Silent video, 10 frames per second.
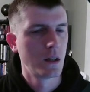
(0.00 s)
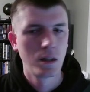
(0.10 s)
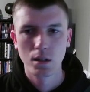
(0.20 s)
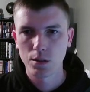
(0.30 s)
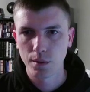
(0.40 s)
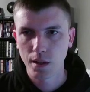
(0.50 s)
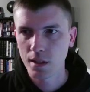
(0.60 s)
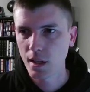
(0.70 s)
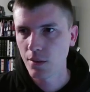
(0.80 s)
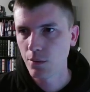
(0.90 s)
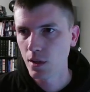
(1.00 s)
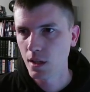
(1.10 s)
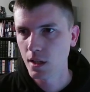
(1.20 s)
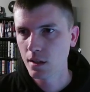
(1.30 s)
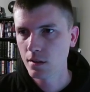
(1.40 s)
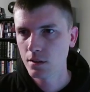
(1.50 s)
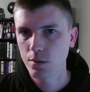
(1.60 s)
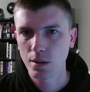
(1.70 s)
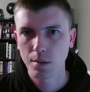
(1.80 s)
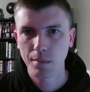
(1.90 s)
So we got that running. So we
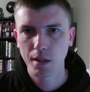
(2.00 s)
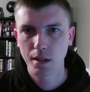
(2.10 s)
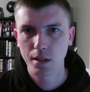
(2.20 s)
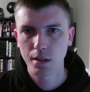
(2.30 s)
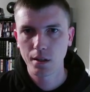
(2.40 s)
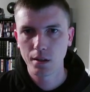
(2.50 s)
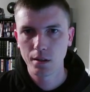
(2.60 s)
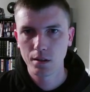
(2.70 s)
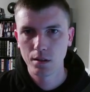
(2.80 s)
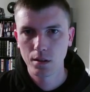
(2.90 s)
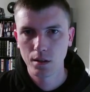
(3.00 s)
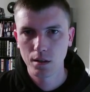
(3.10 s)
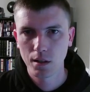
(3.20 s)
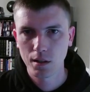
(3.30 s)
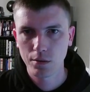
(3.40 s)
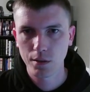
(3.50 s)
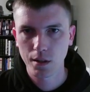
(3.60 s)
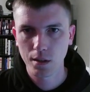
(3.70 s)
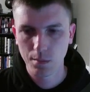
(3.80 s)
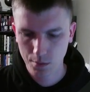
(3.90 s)
come back here. We
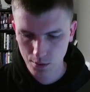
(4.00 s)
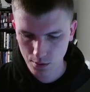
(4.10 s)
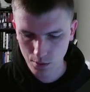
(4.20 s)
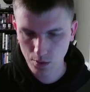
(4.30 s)
come to